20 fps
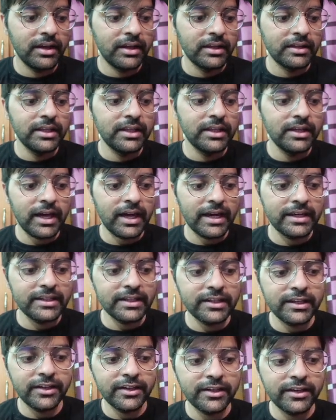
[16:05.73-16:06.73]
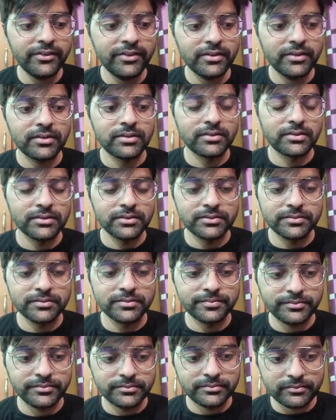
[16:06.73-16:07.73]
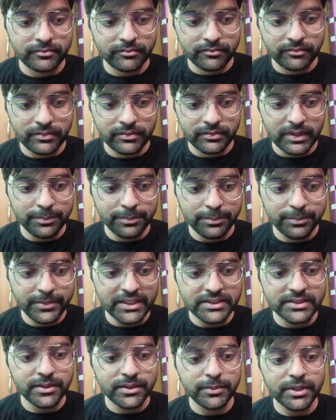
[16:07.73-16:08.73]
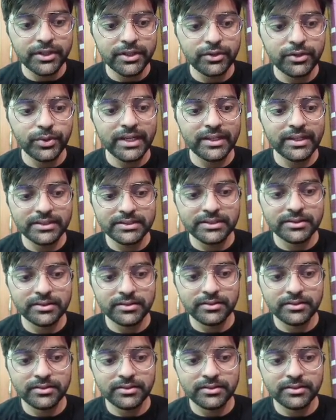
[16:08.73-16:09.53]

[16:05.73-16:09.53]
then either give biggest number to Alex,